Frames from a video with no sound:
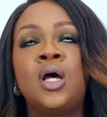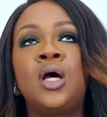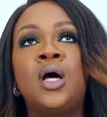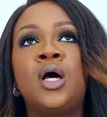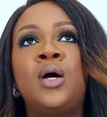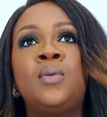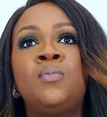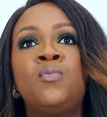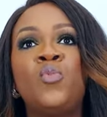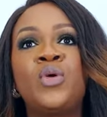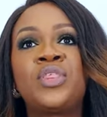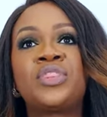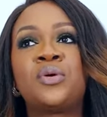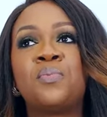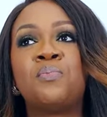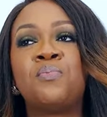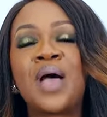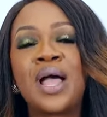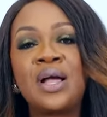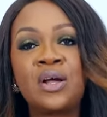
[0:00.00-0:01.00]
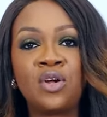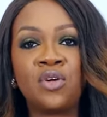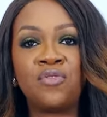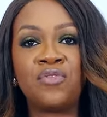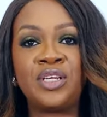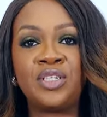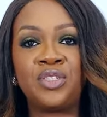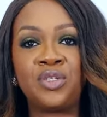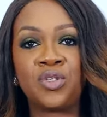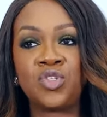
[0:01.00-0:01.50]
Um, with the Bank of
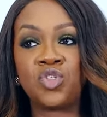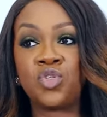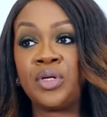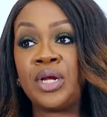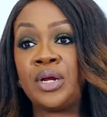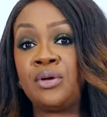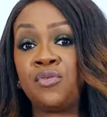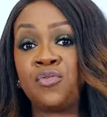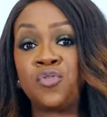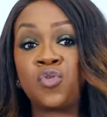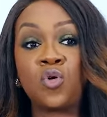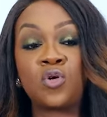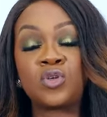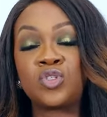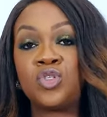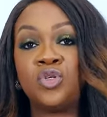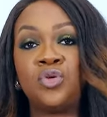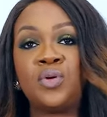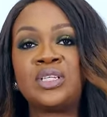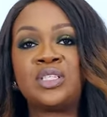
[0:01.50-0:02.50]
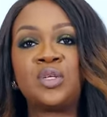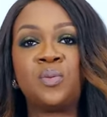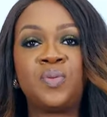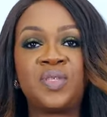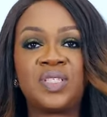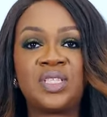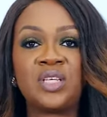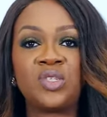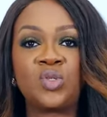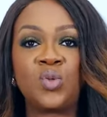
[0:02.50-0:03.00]
Industry, and of course, you know, as a
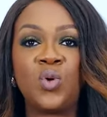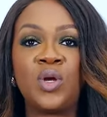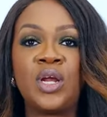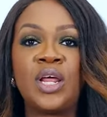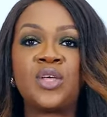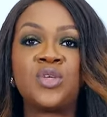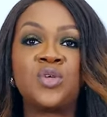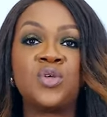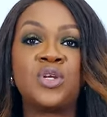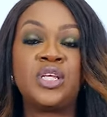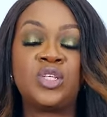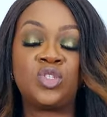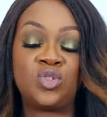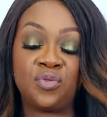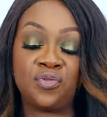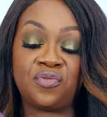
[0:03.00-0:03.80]
business owner, you need to